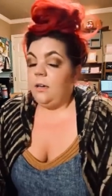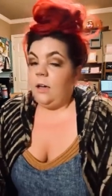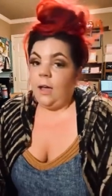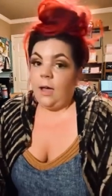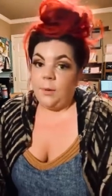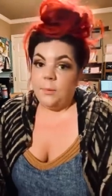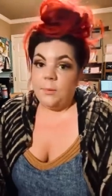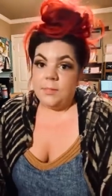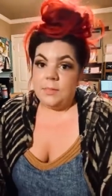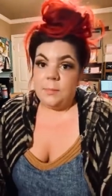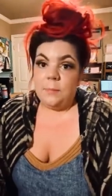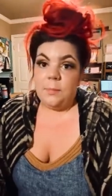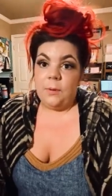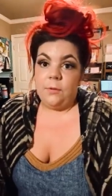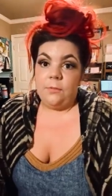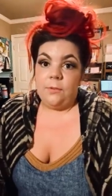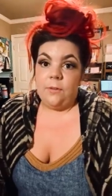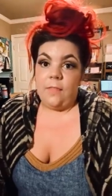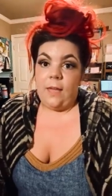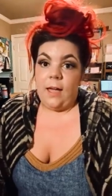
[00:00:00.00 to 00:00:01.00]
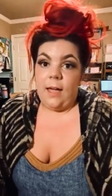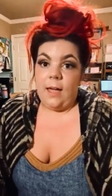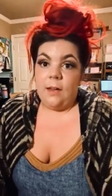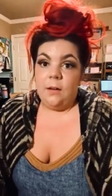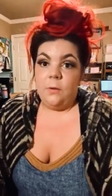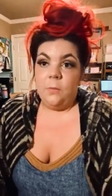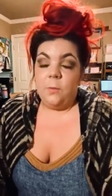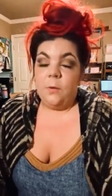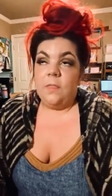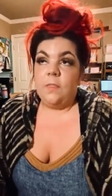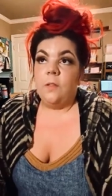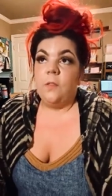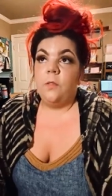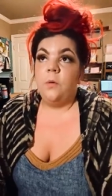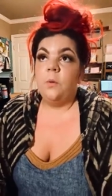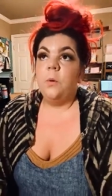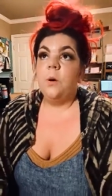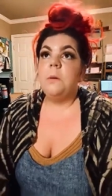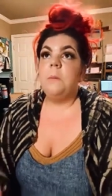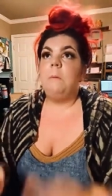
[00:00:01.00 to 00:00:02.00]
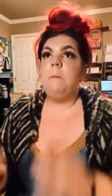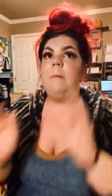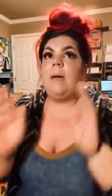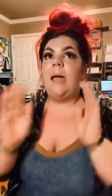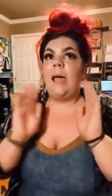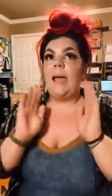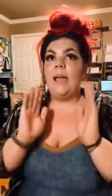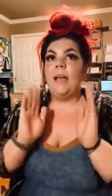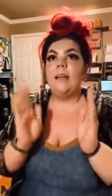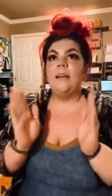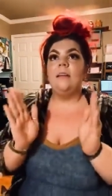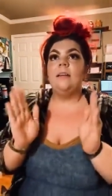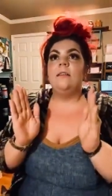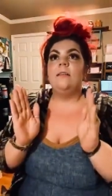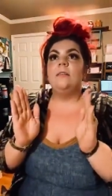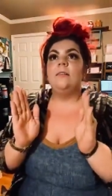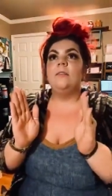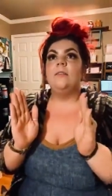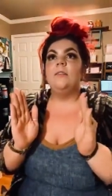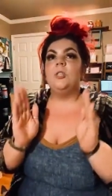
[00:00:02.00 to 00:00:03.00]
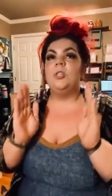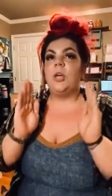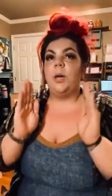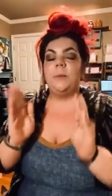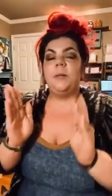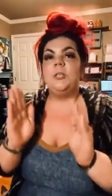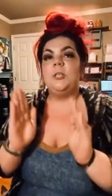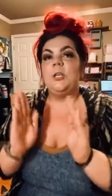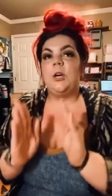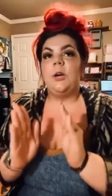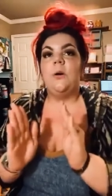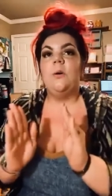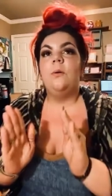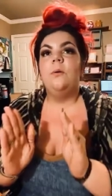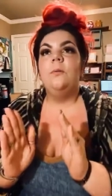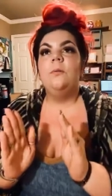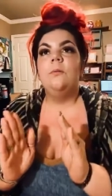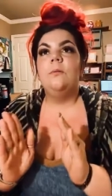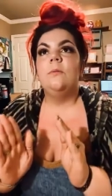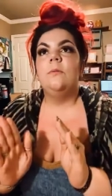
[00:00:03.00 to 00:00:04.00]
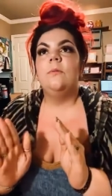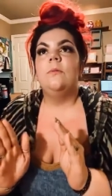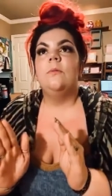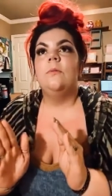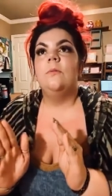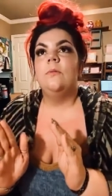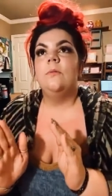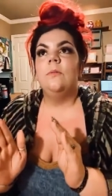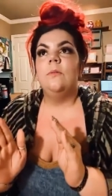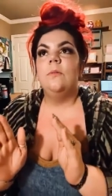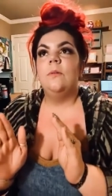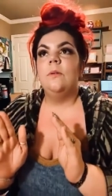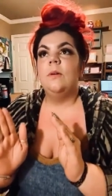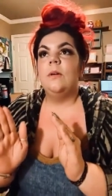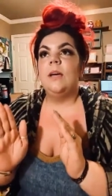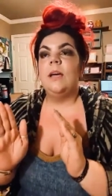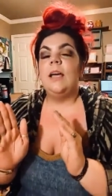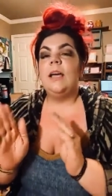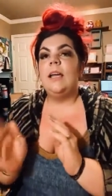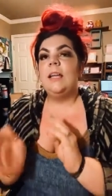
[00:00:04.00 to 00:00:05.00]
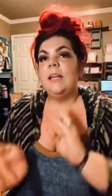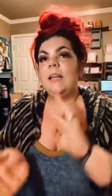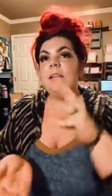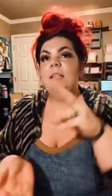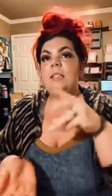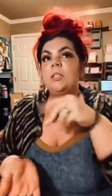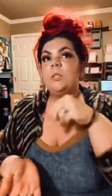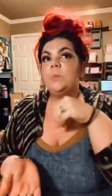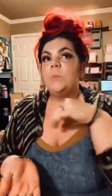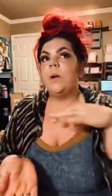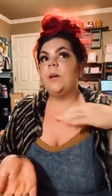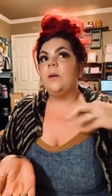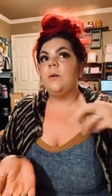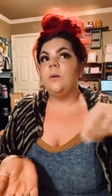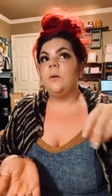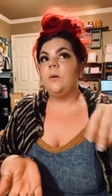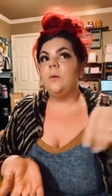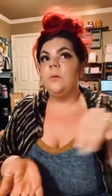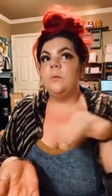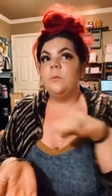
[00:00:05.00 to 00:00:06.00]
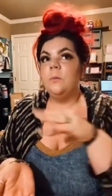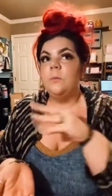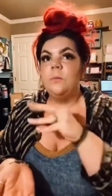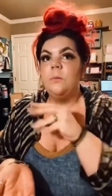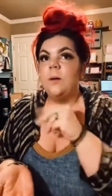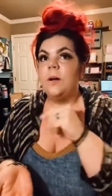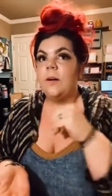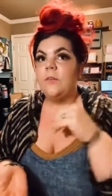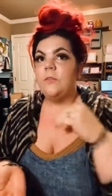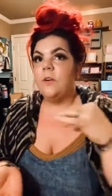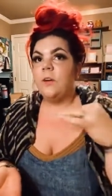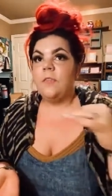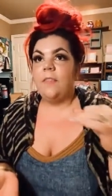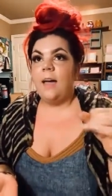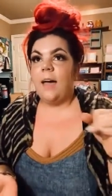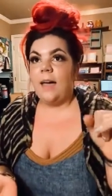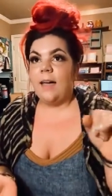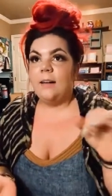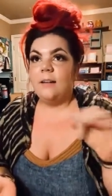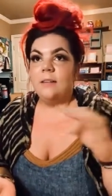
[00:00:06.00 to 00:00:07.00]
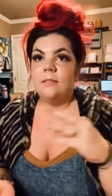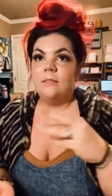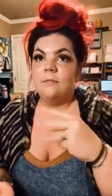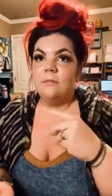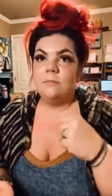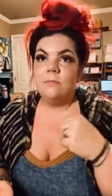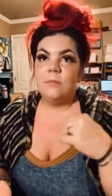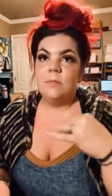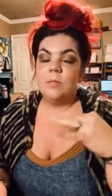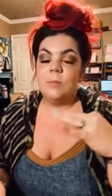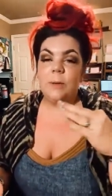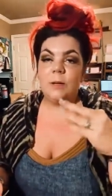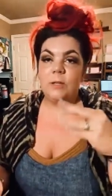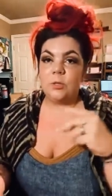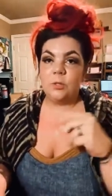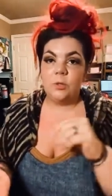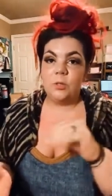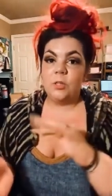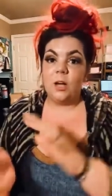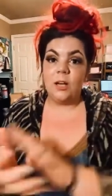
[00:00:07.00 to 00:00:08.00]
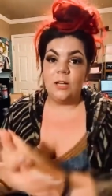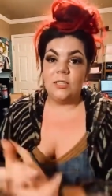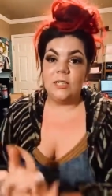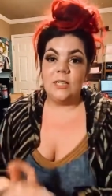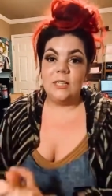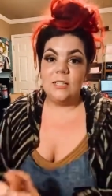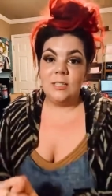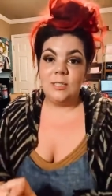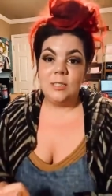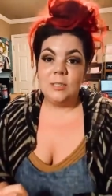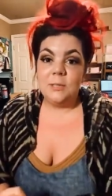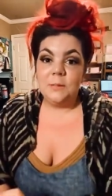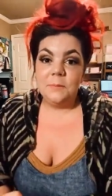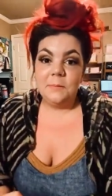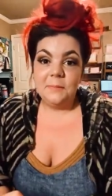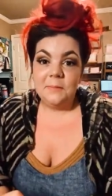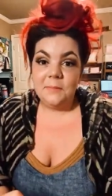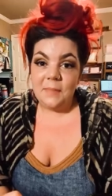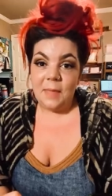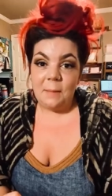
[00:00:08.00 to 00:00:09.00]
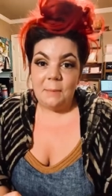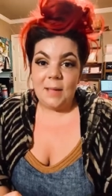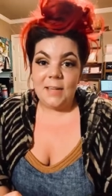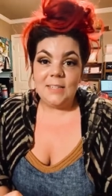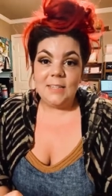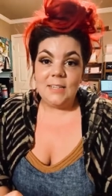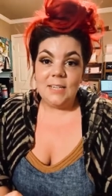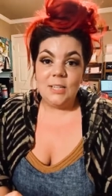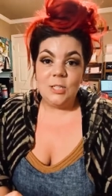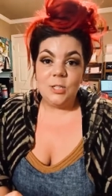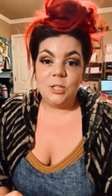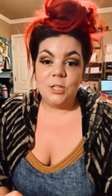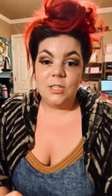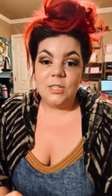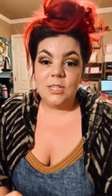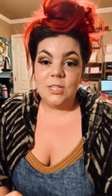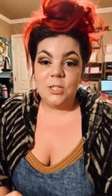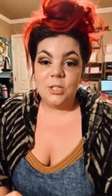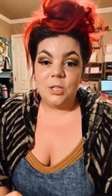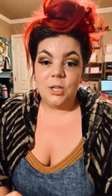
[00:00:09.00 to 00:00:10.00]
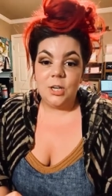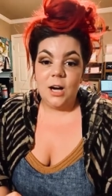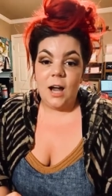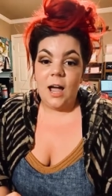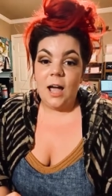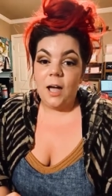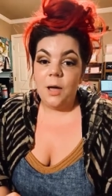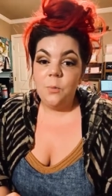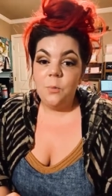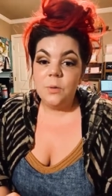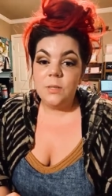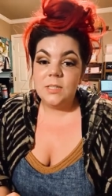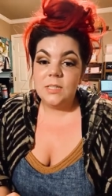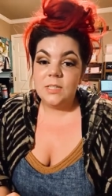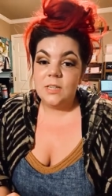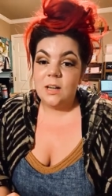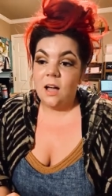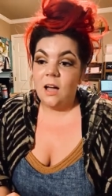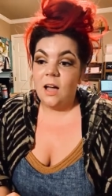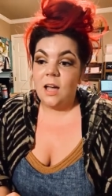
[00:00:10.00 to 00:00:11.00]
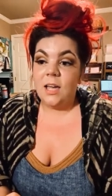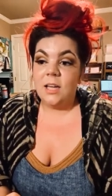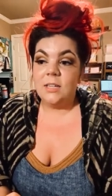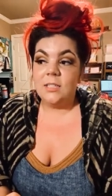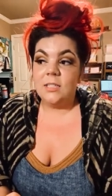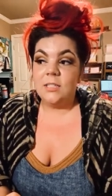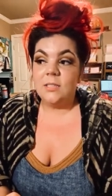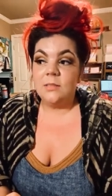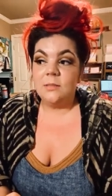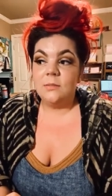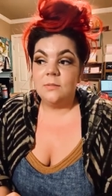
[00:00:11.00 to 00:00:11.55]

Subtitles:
I wasn't built for that. When the Lord made Shelby Joe, he didn't sprinkle whatever that special sauce is that makes a teacher a teacher. I was not